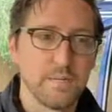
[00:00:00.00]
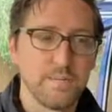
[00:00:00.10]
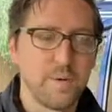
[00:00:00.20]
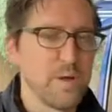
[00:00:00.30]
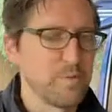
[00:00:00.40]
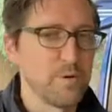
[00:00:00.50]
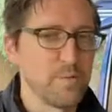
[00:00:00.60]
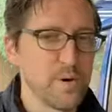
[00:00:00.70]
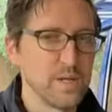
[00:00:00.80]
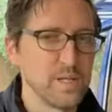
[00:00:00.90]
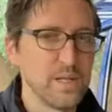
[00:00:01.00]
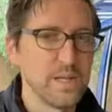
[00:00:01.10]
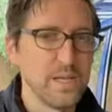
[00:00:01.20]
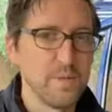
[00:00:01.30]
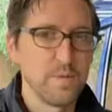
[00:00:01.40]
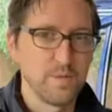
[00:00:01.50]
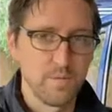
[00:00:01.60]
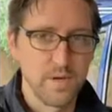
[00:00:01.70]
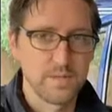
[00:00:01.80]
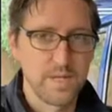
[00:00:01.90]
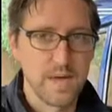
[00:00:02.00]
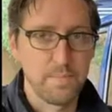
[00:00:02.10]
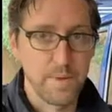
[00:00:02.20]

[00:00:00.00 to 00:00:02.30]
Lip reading: probably more importantly, keeping the rust at